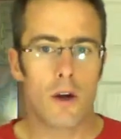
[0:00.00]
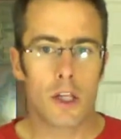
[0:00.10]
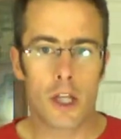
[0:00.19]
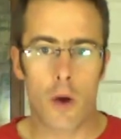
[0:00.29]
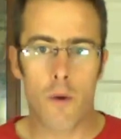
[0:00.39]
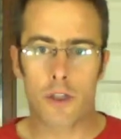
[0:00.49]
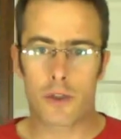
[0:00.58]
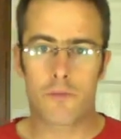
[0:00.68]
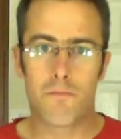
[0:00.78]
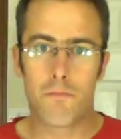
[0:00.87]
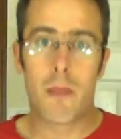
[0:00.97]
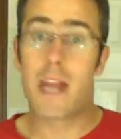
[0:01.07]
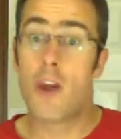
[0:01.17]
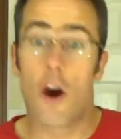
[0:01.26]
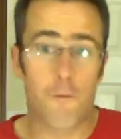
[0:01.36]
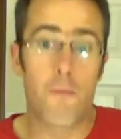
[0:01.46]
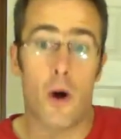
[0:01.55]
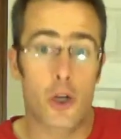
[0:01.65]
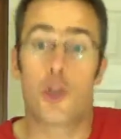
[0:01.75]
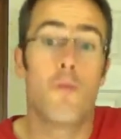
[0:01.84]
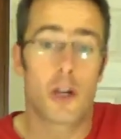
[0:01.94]

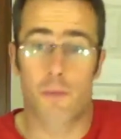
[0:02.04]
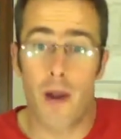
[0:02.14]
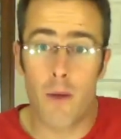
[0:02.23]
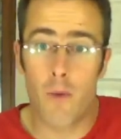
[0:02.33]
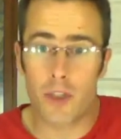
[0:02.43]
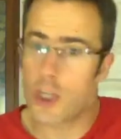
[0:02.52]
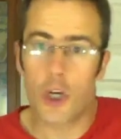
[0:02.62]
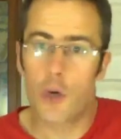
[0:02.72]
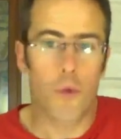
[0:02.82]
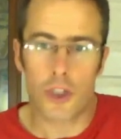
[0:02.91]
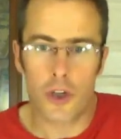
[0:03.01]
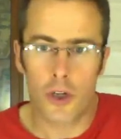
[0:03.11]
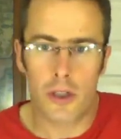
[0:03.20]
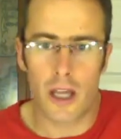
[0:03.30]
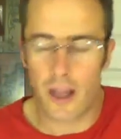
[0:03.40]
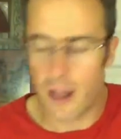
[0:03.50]
too much money wasn't a good thing.